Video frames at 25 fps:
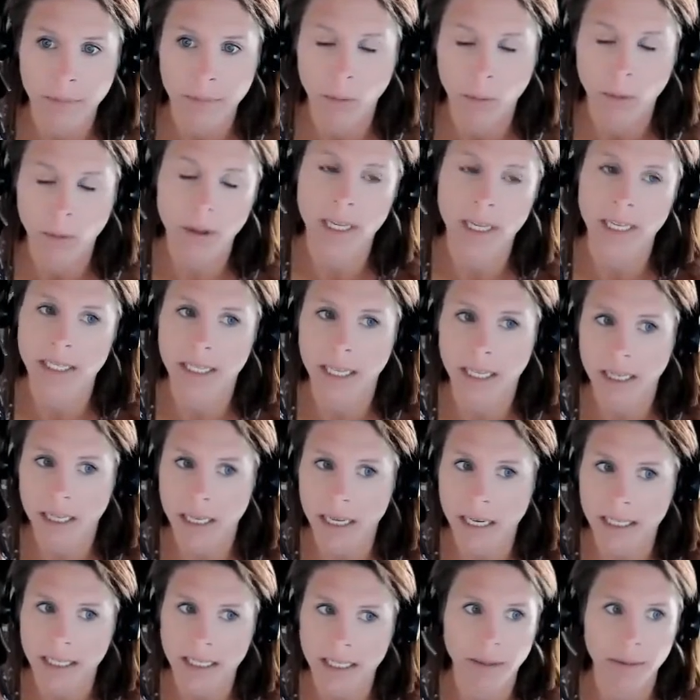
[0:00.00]
Well, they said
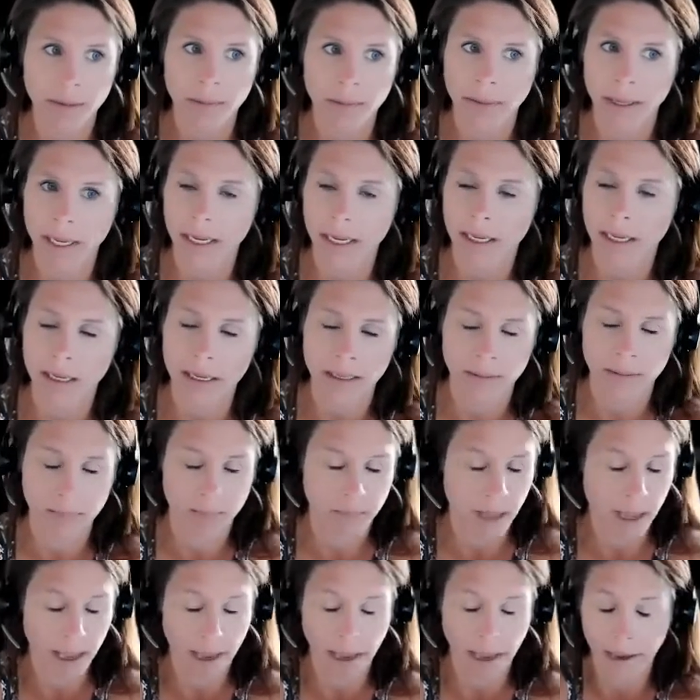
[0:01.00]
this, and I'm like,
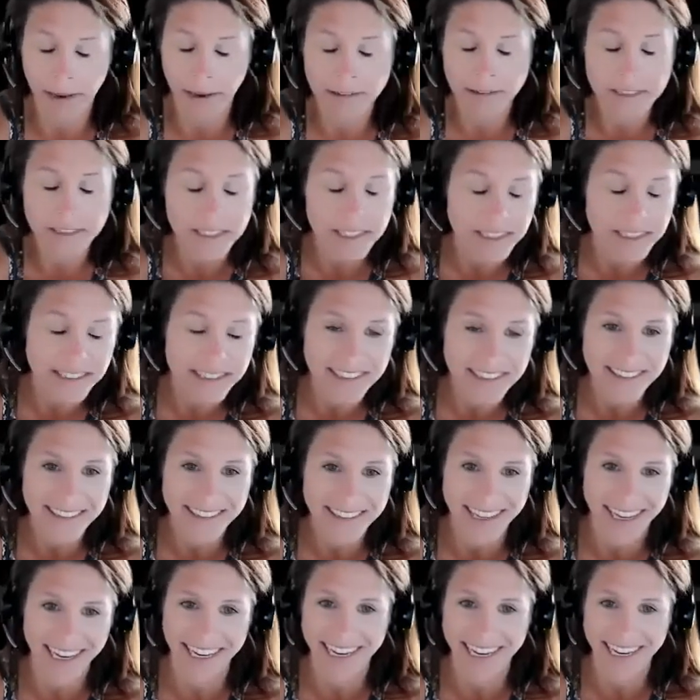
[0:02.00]
and
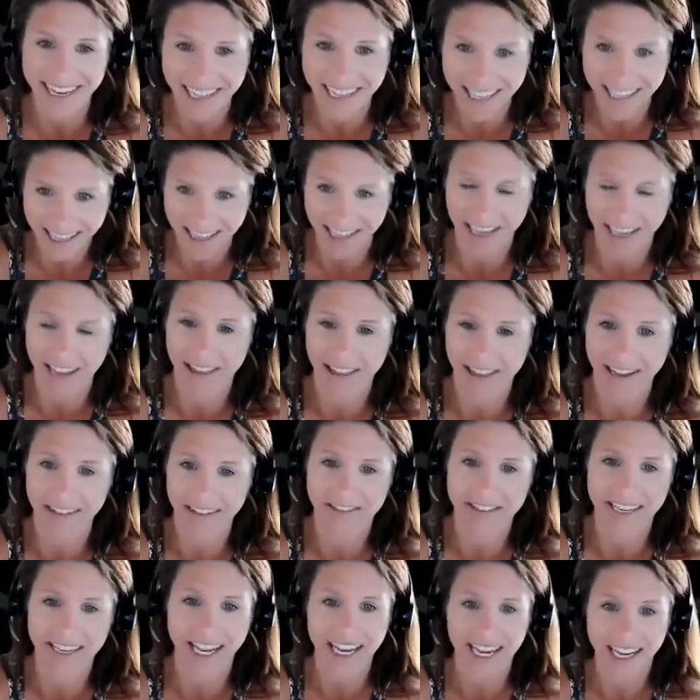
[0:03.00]
like
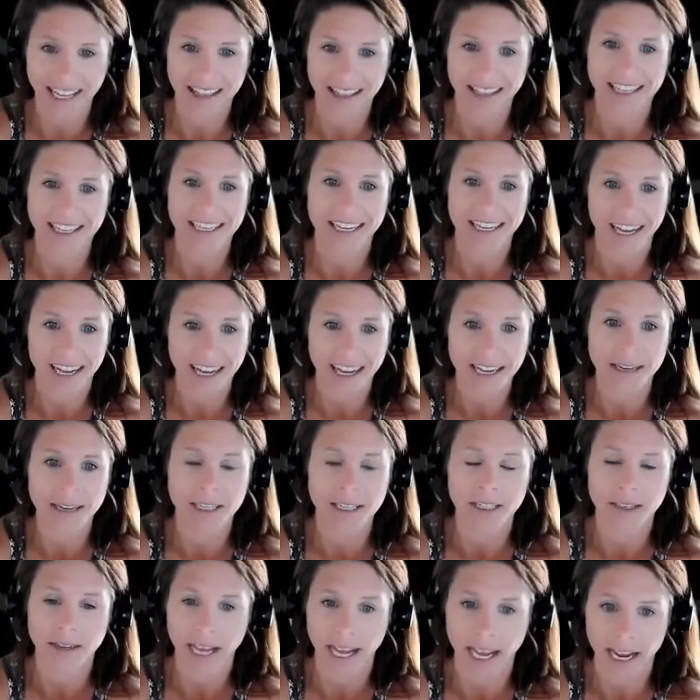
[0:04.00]
they've taken the time
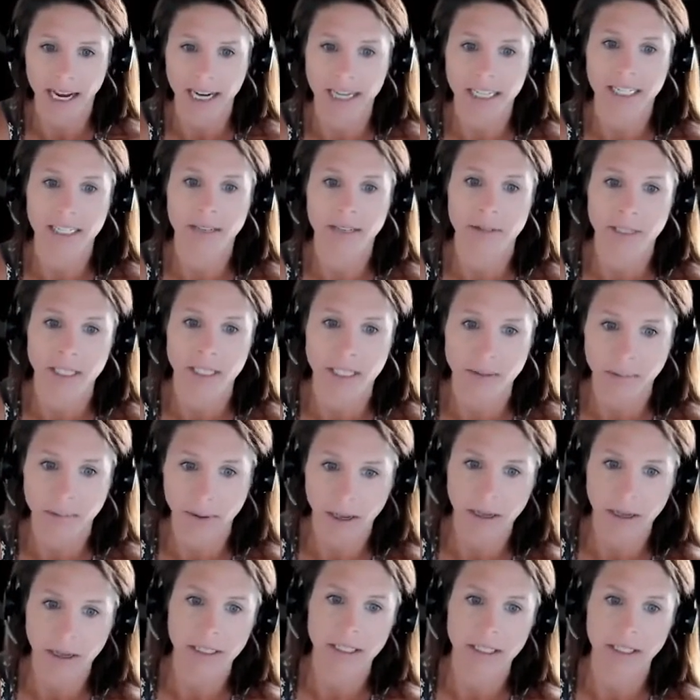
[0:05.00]
to actually
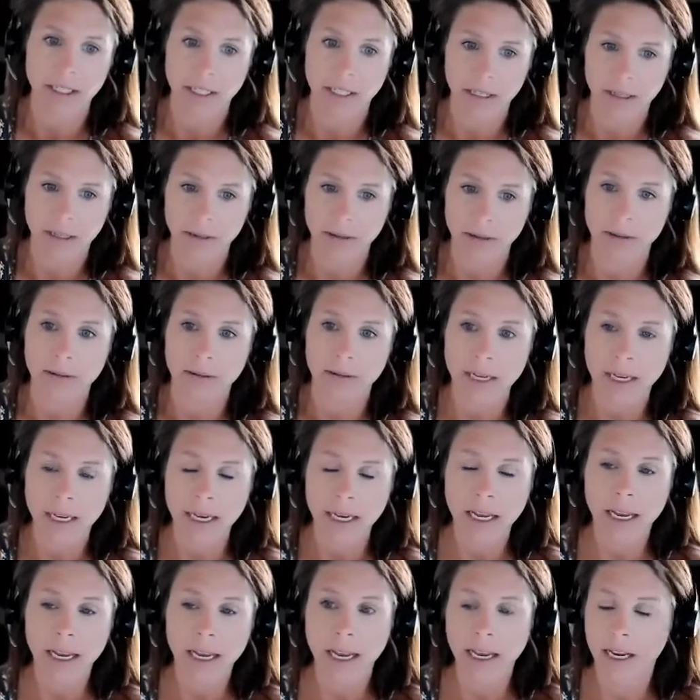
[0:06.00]
respond to you.
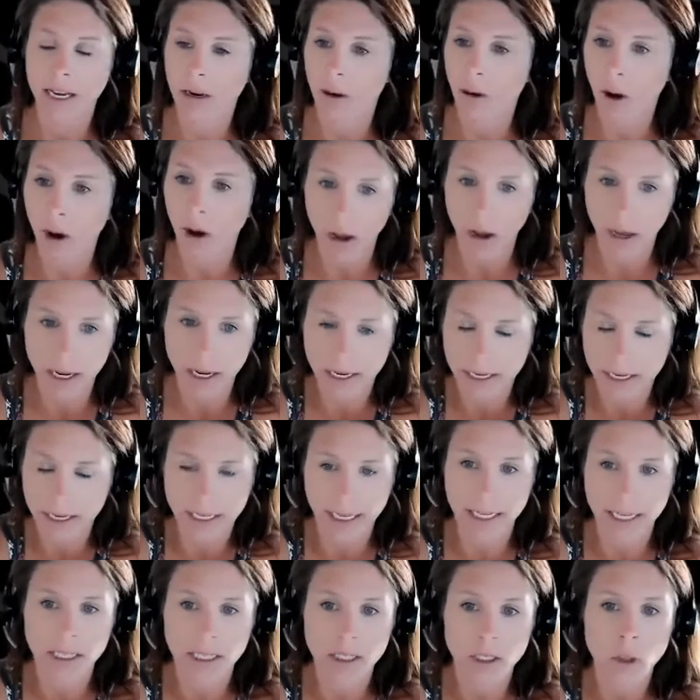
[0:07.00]
It
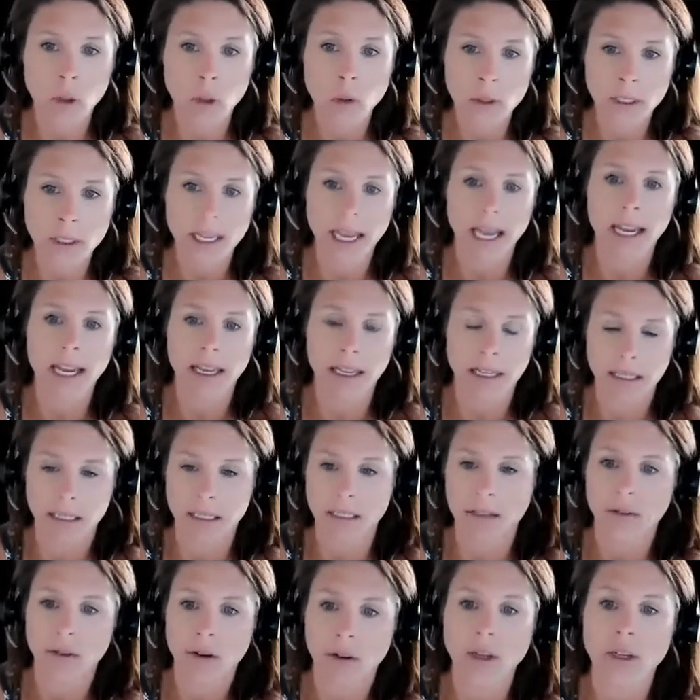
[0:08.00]
takes 2
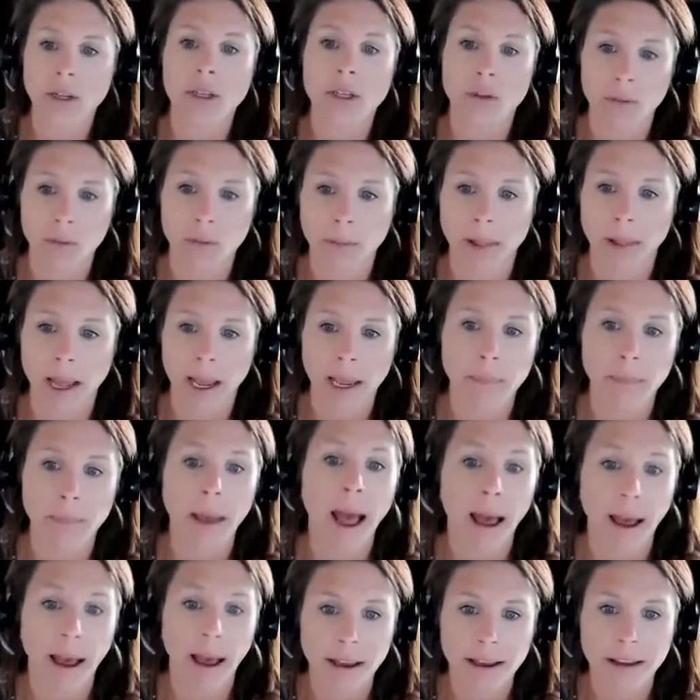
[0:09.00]
seconds for you to reply
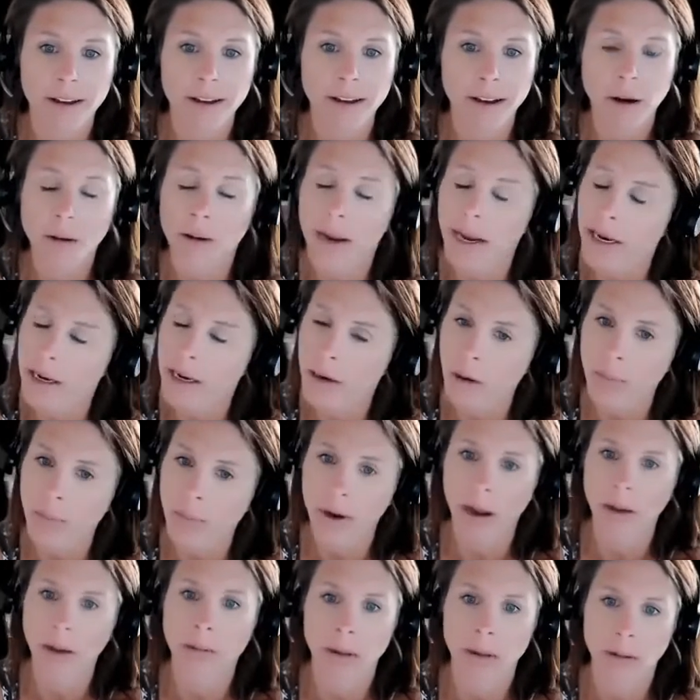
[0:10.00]
back. Okay, no
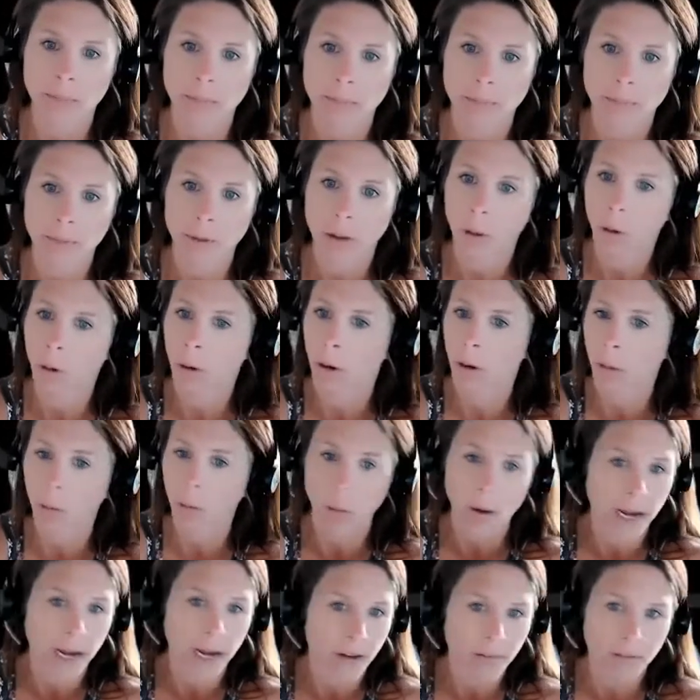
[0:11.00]
problem. Or
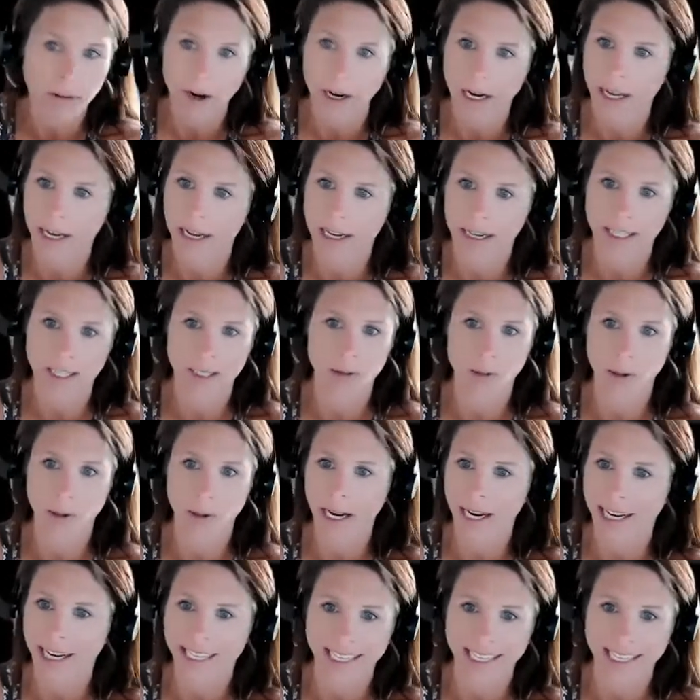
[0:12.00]
whatever it is,
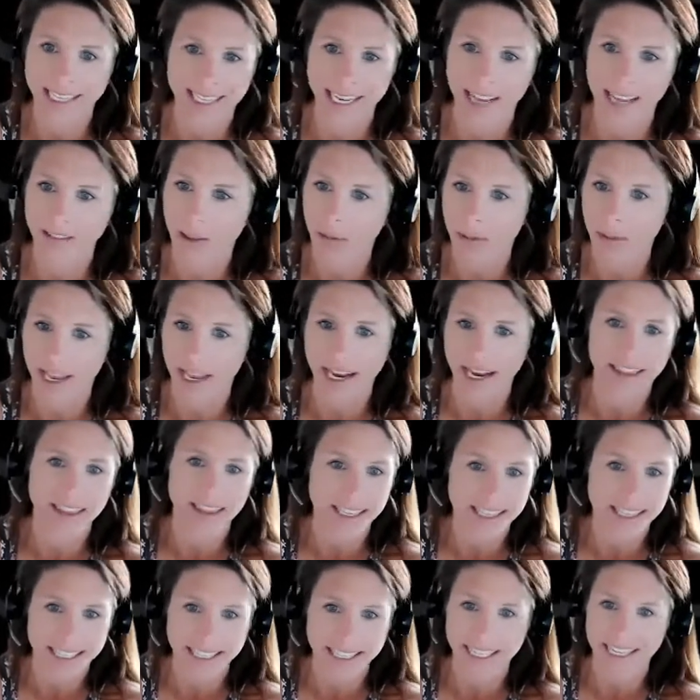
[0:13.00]
right? It doesn't have to be
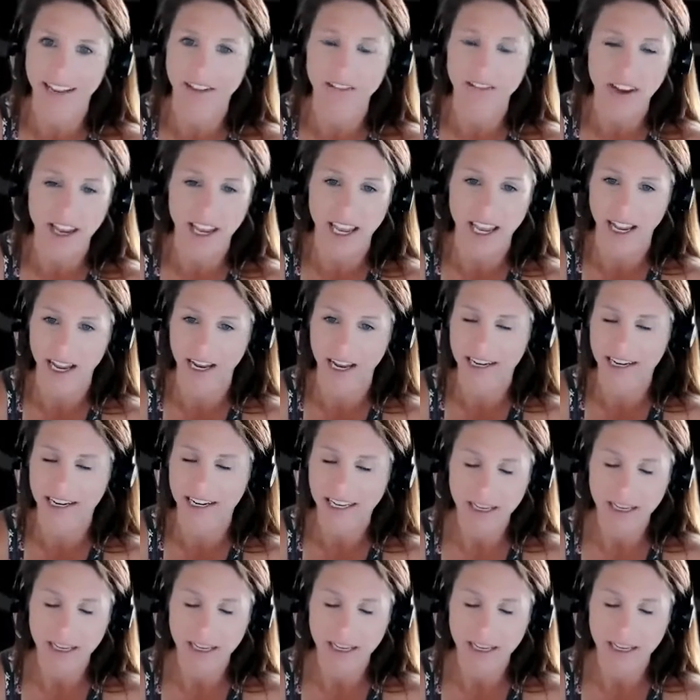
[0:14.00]
anything significant,